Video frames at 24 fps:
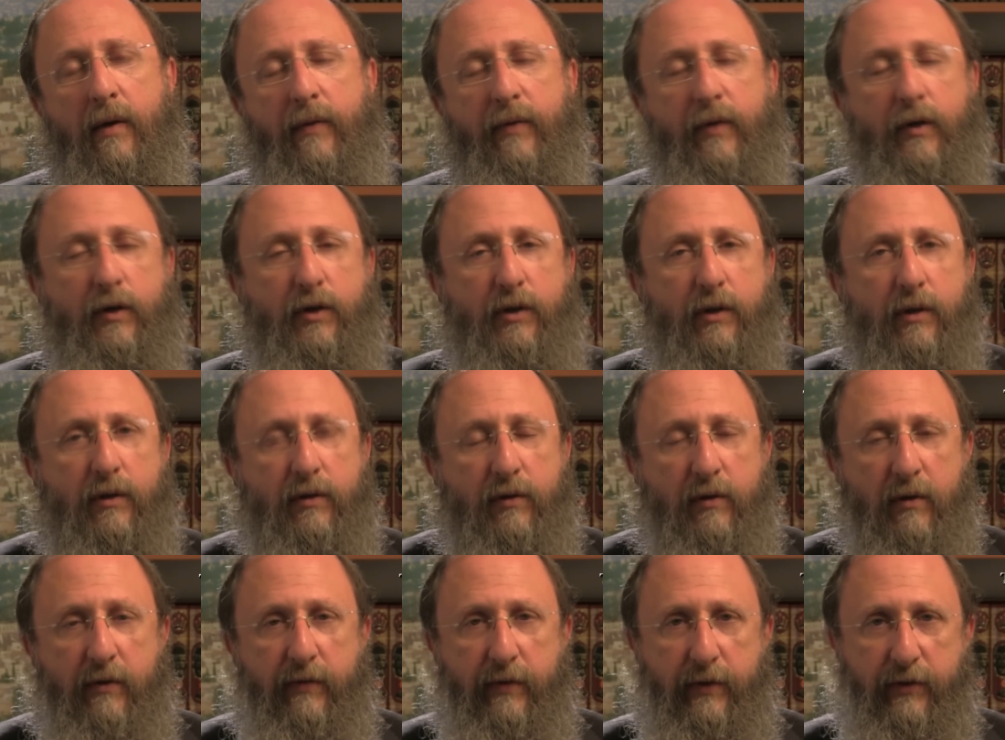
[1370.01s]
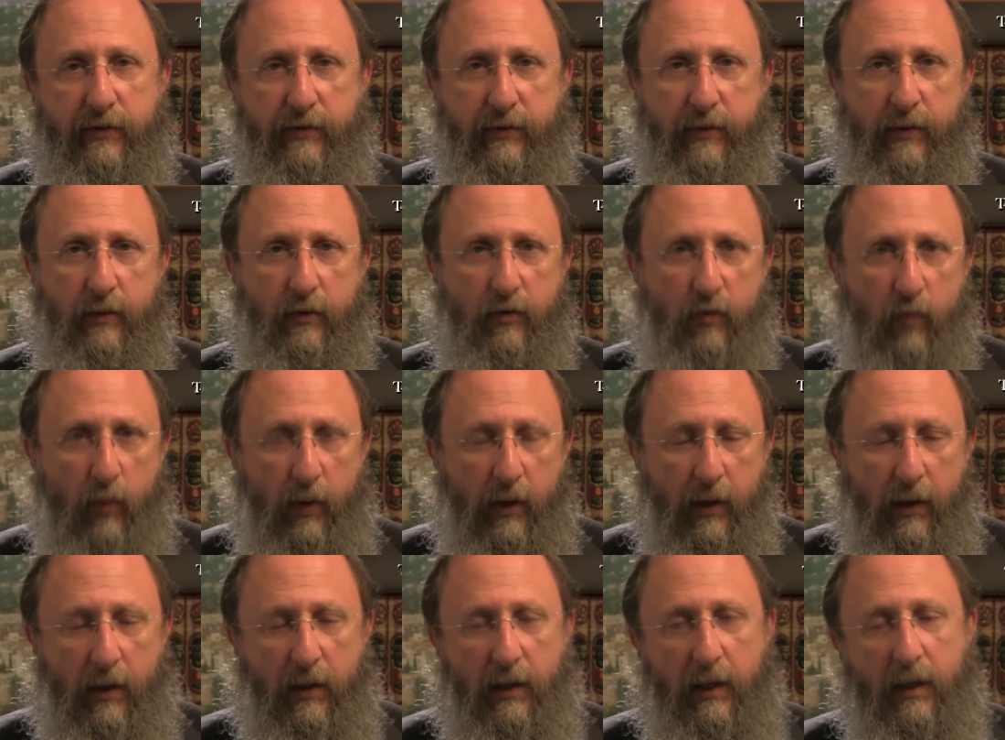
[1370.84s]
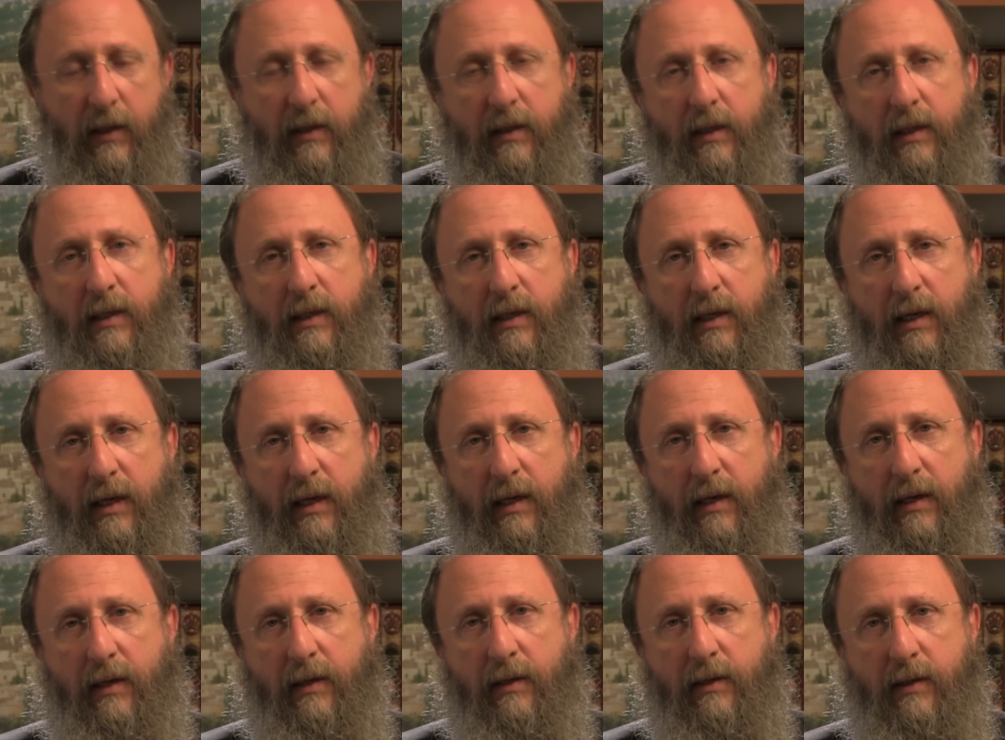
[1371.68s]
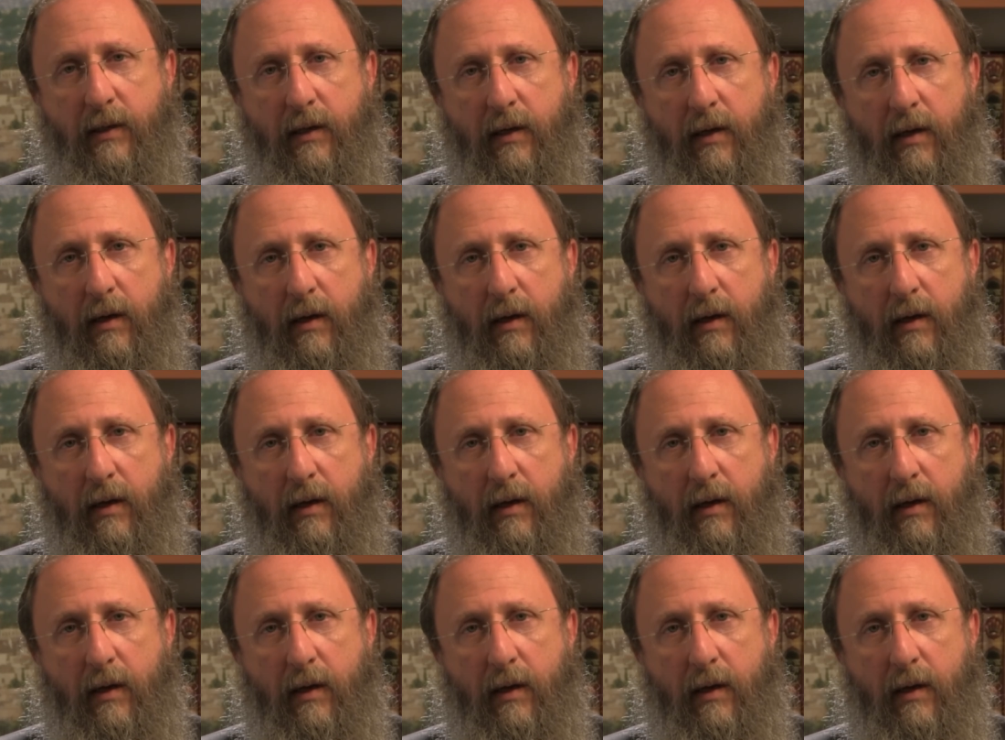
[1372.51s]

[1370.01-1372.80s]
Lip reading: the children of Israel dwell in this land